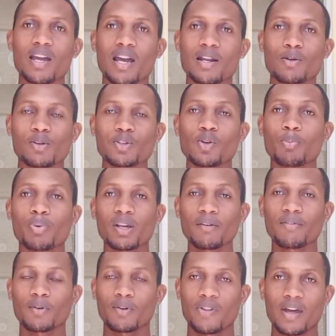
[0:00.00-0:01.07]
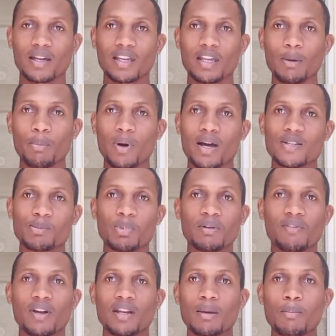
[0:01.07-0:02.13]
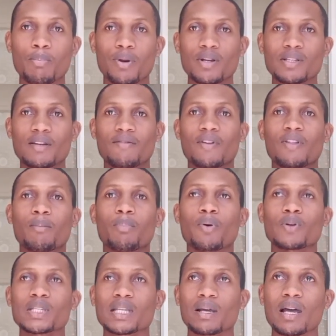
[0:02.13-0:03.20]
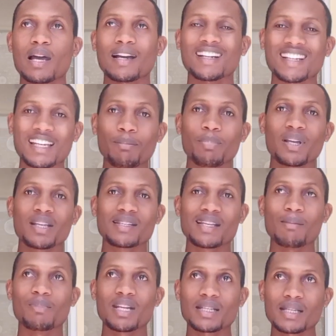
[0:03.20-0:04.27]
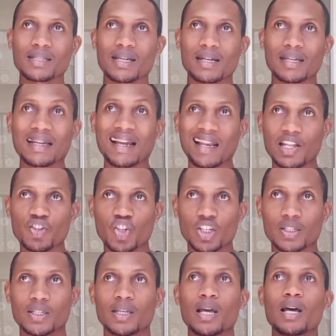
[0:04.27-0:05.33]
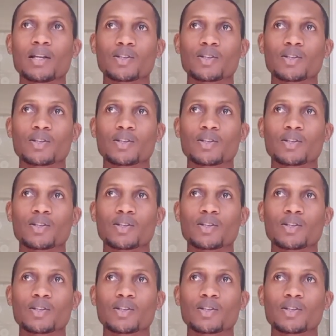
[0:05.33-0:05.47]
And also Pickford, their keeper, has been very impressive at the post, keeping some necessary clean sheets.